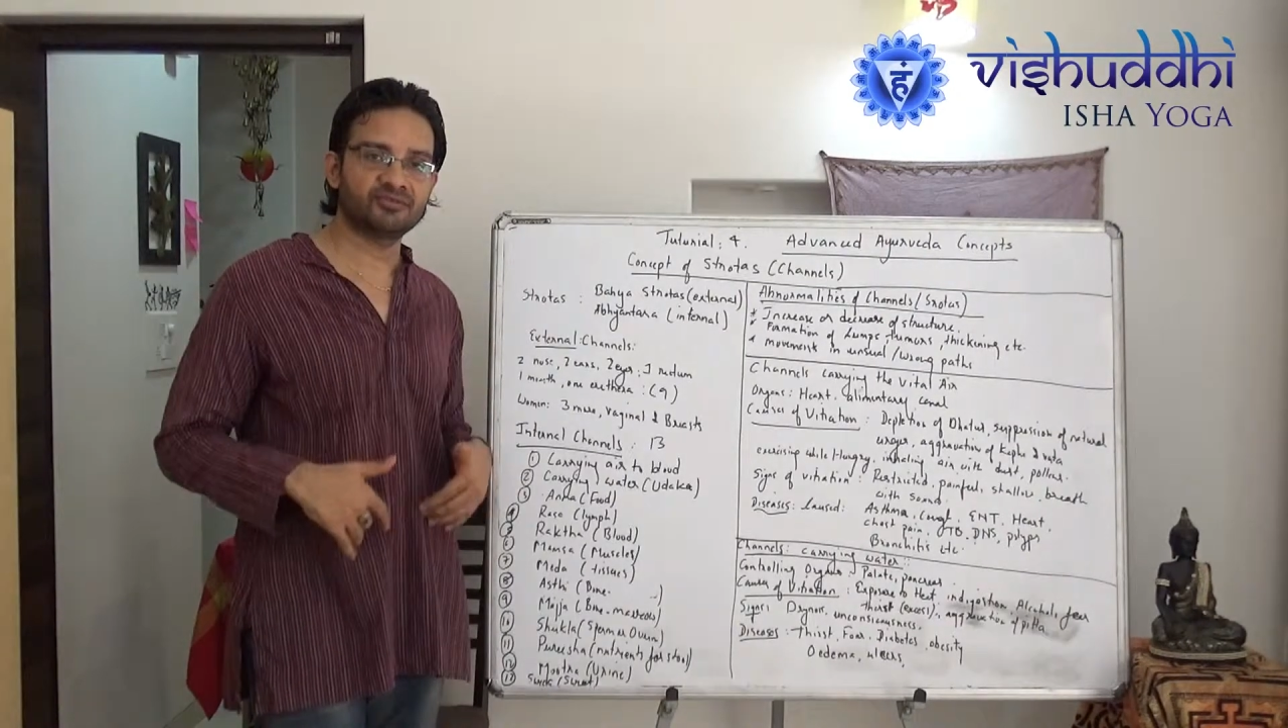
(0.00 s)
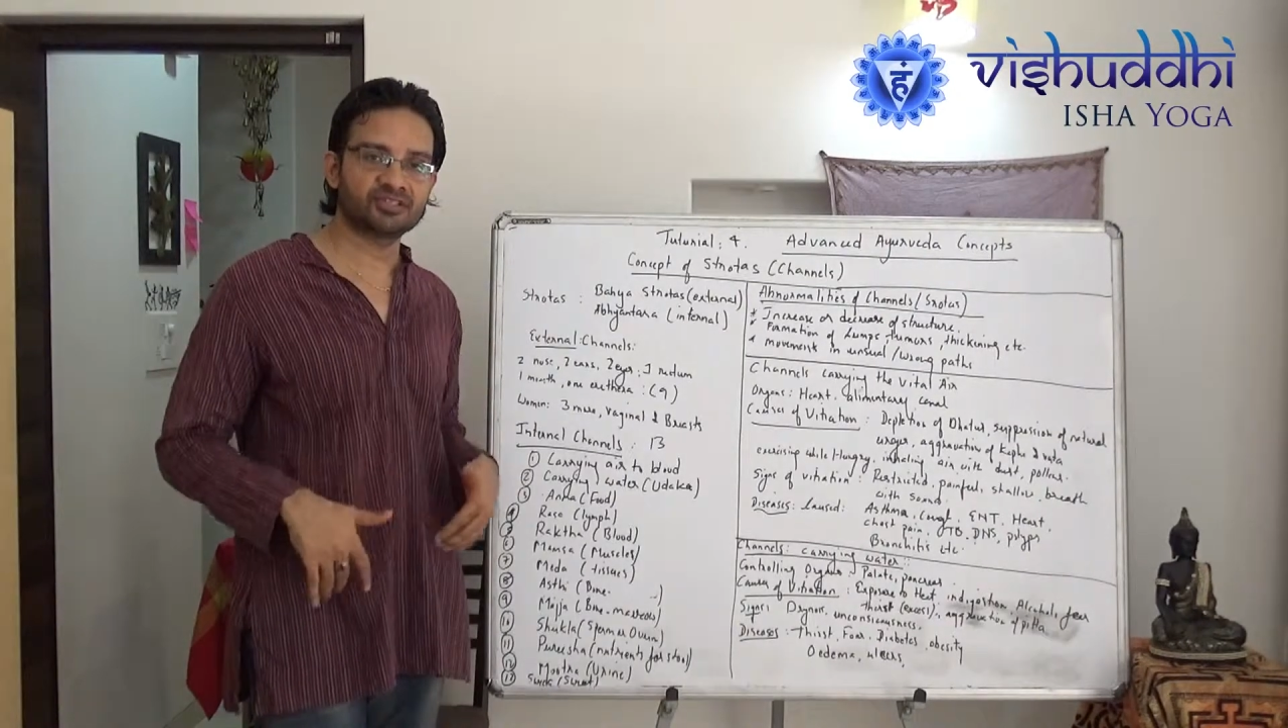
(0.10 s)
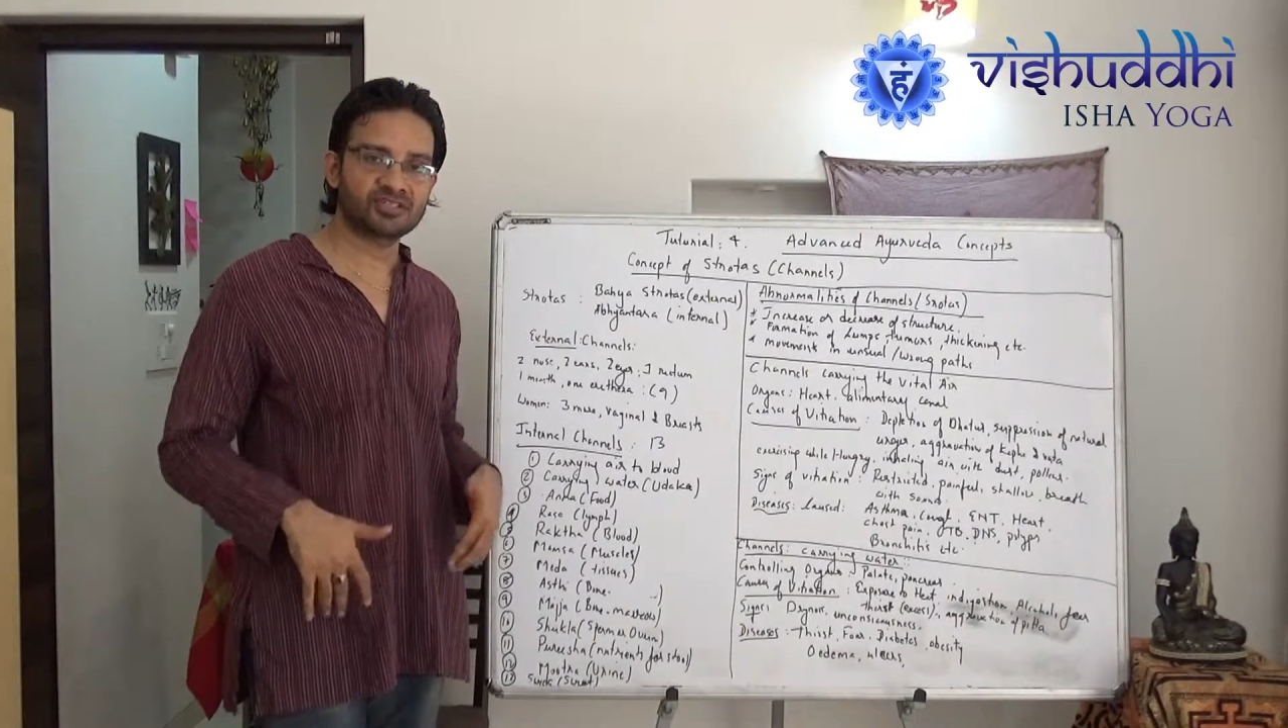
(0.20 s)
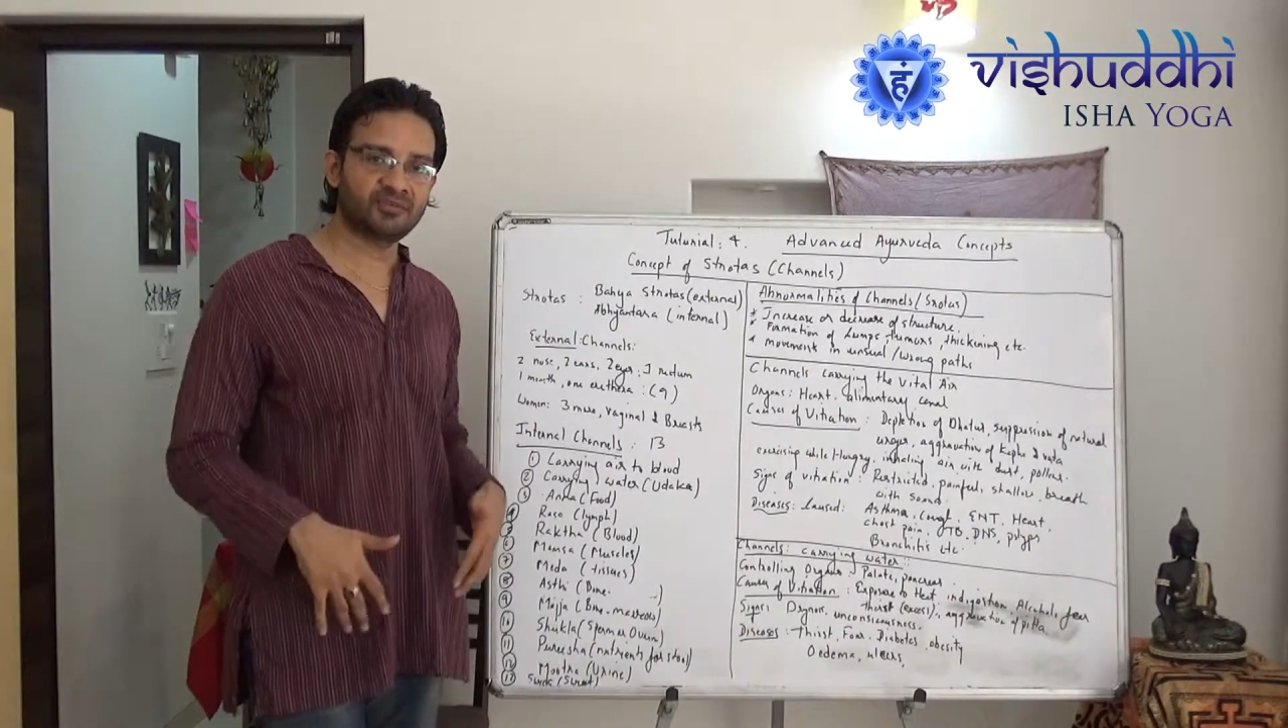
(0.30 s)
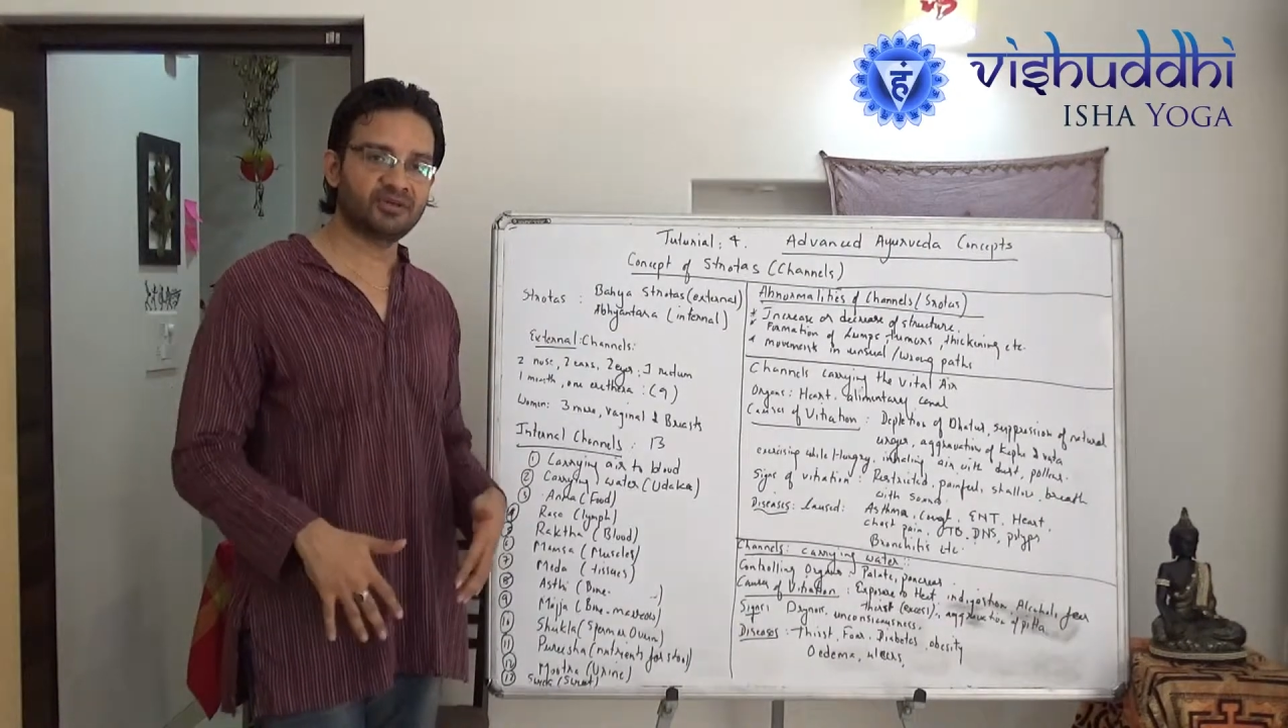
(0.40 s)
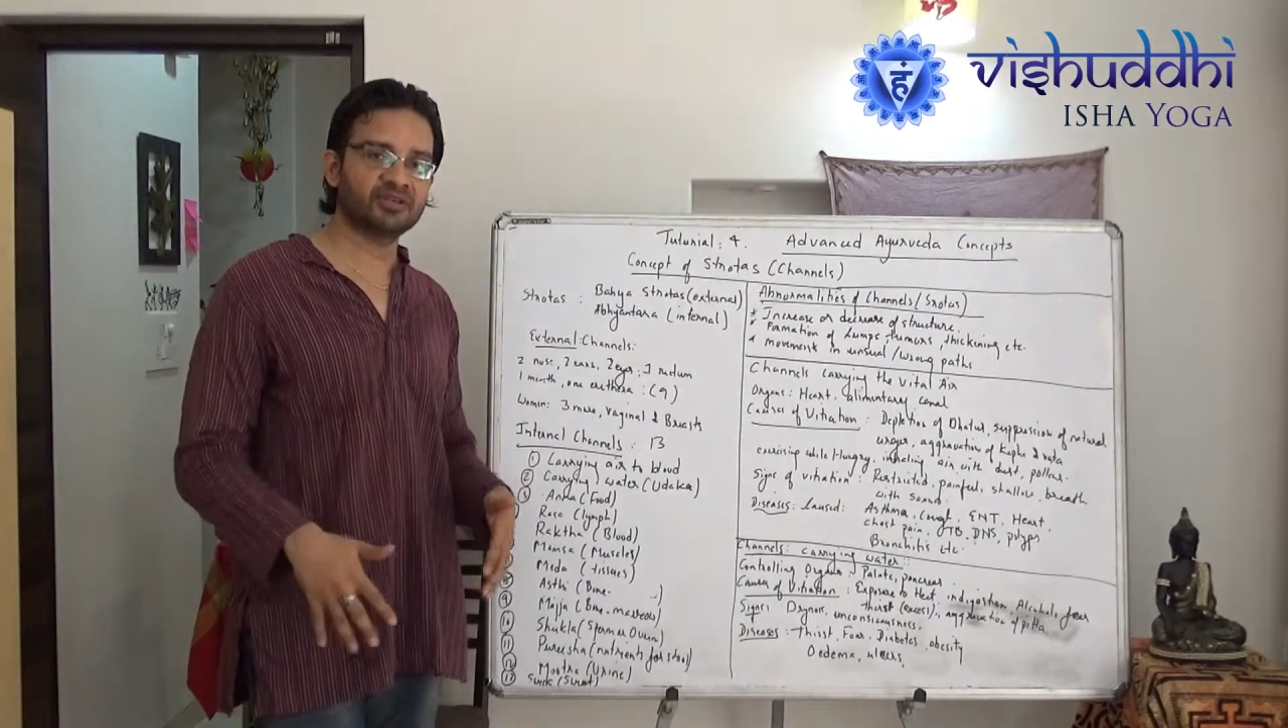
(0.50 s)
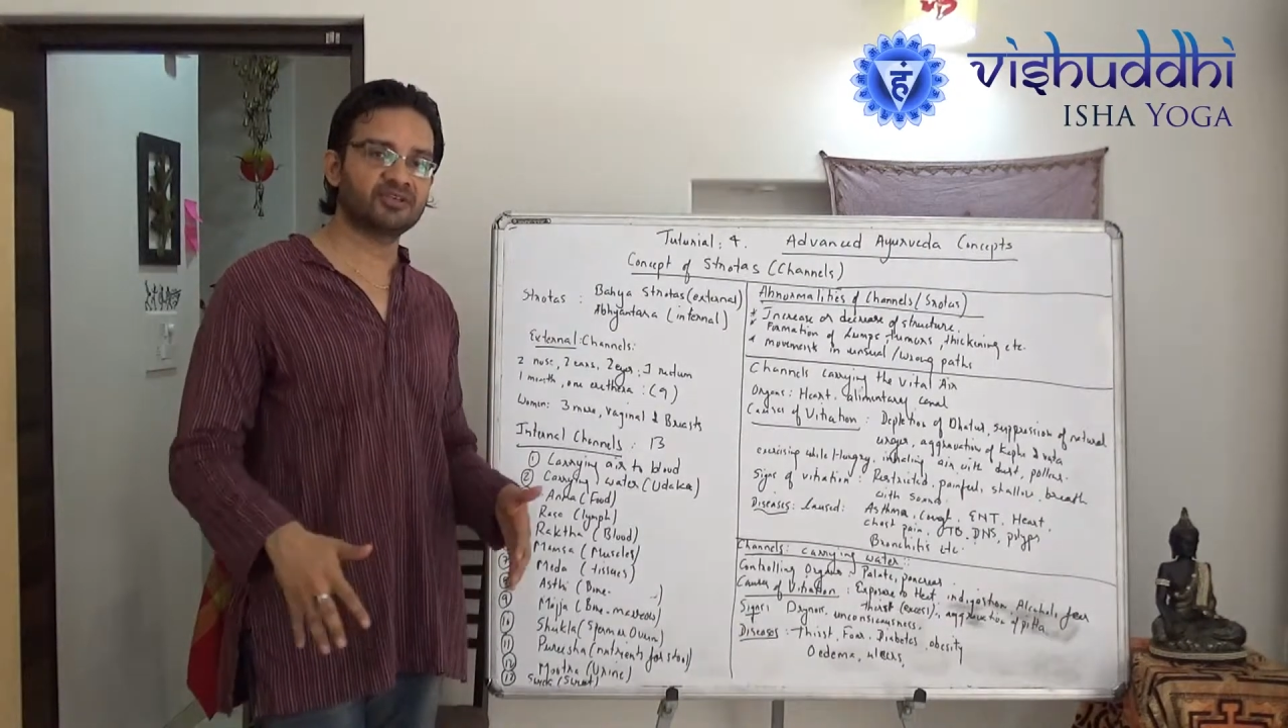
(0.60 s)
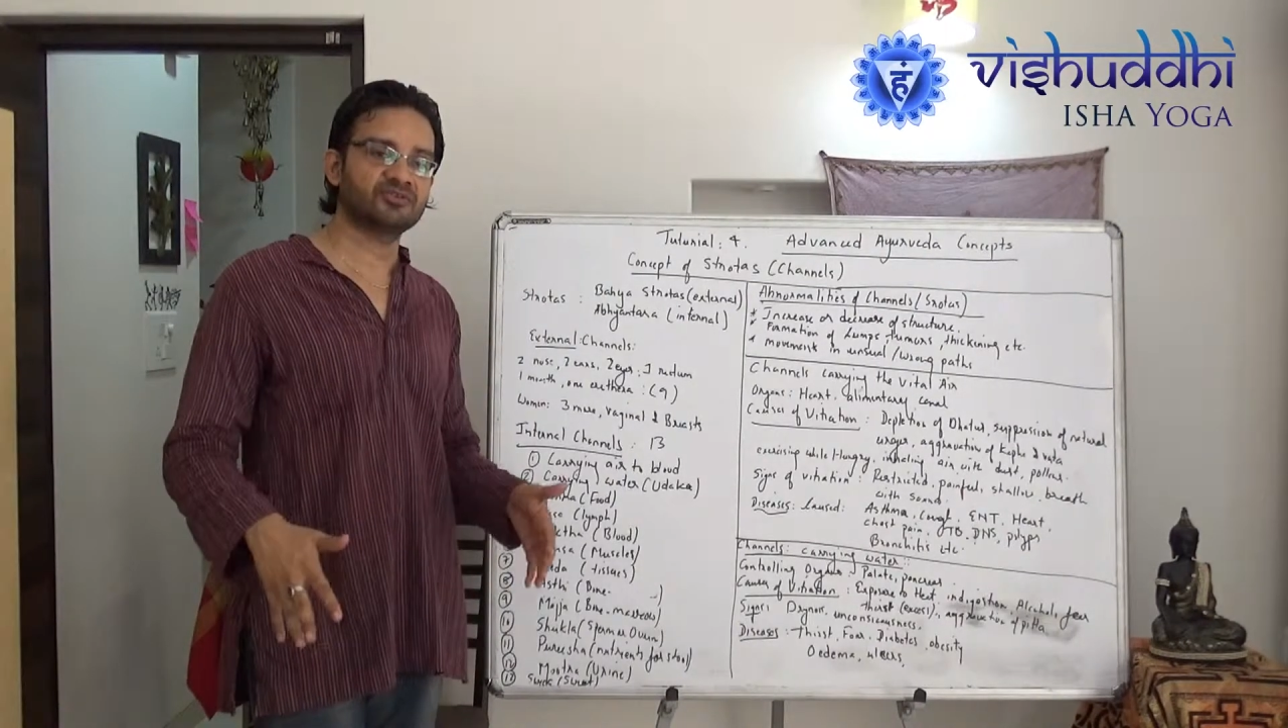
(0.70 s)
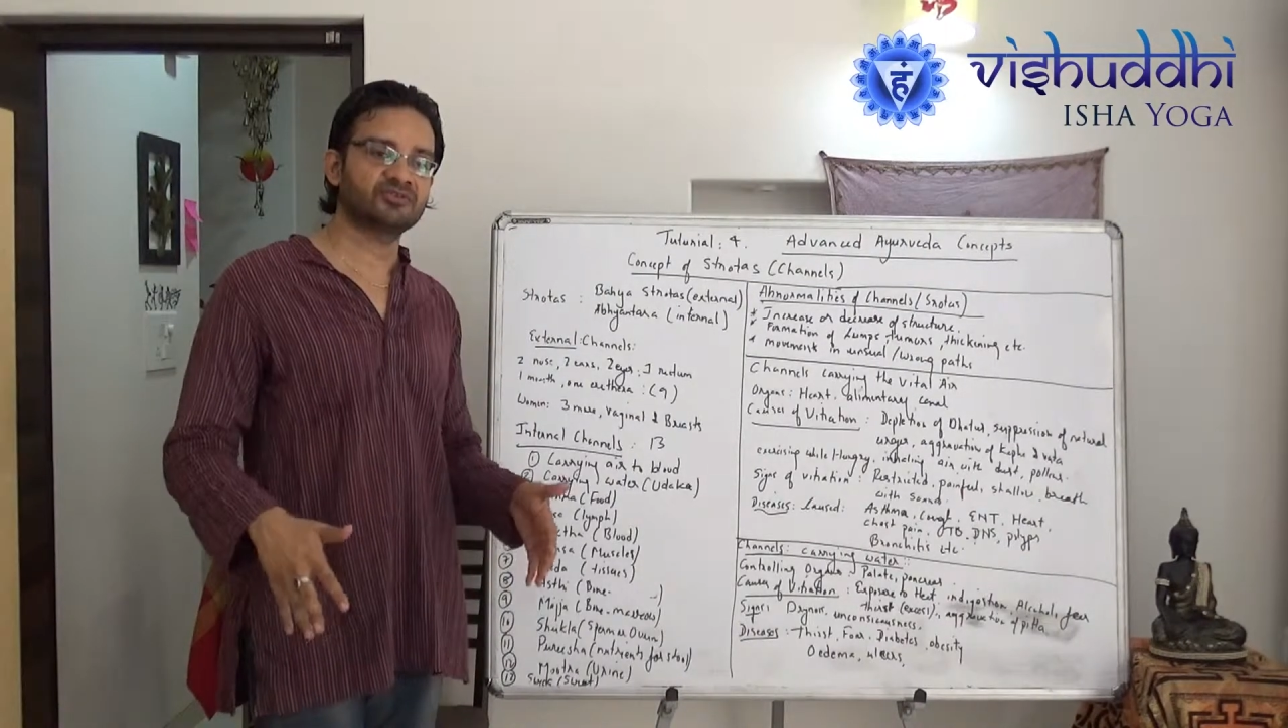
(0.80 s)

your stomach,